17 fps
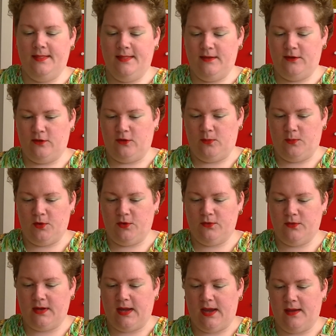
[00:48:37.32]
So much
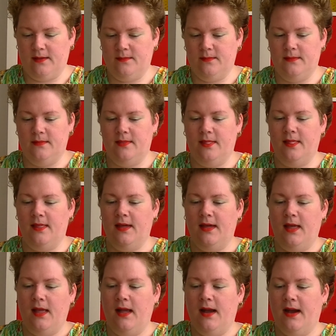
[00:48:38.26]
for that.
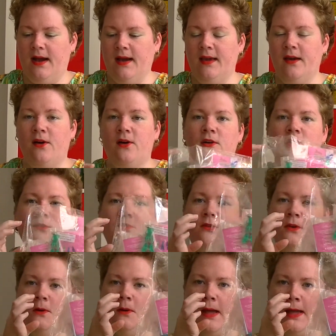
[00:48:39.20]
I
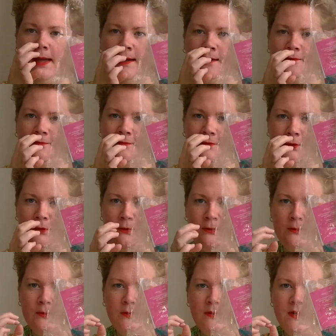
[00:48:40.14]
also have
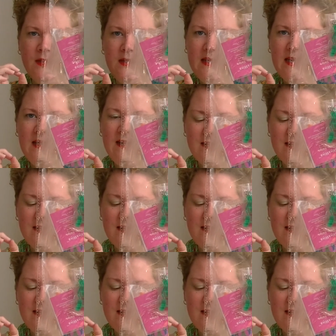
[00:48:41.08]
new kitty